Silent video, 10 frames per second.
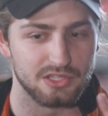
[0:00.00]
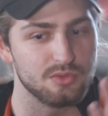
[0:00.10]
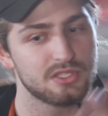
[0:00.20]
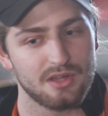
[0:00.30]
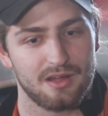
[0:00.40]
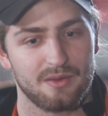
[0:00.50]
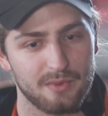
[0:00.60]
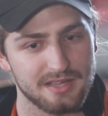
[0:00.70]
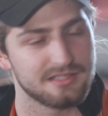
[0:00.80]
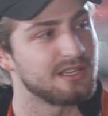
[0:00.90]
You saw
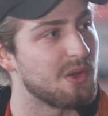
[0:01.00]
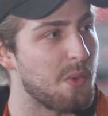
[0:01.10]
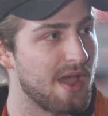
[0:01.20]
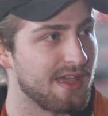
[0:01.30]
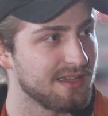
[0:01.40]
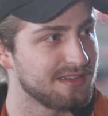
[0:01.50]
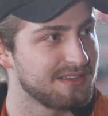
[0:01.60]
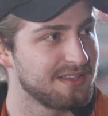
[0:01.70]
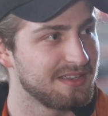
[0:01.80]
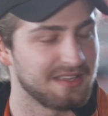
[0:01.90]
wrestling away,
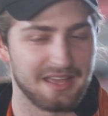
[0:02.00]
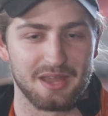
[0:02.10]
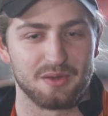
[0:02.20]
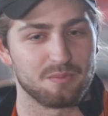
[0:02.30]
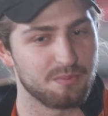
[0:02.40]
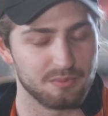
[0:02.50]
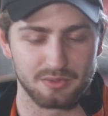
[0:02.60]
and